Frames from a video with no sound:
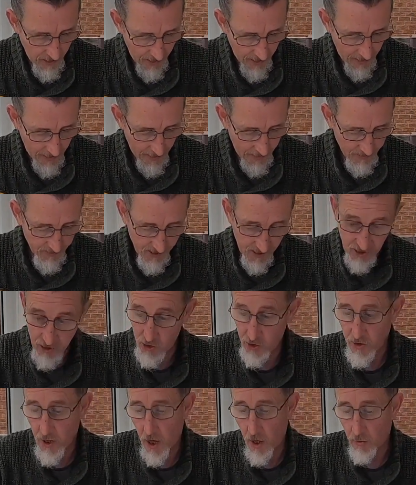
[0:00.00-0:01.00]
and as
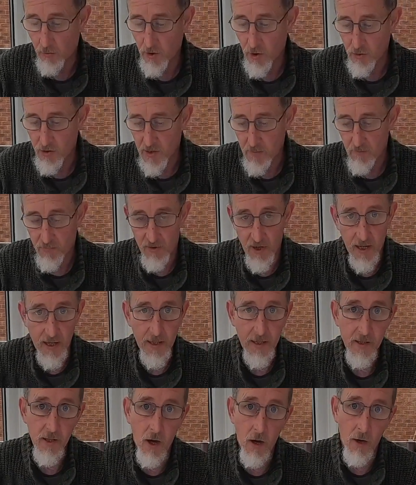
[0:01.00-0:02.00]
you know, using
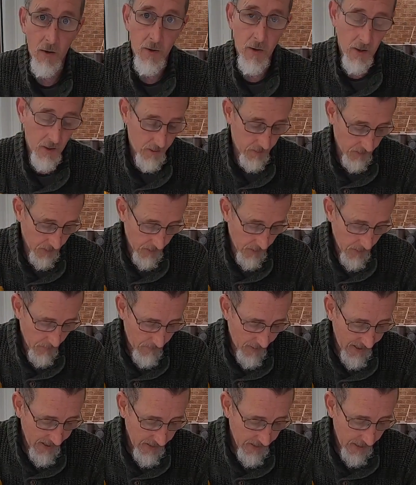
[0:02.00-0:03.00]
braid on a
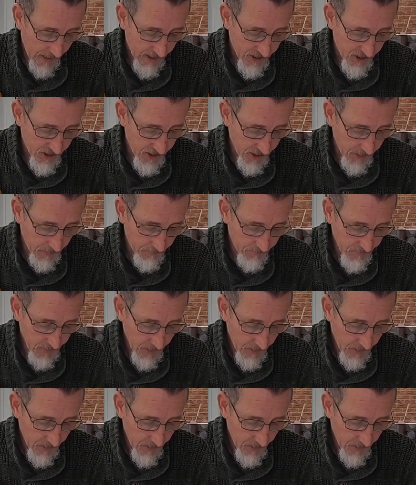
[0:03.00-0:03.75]
bait caster,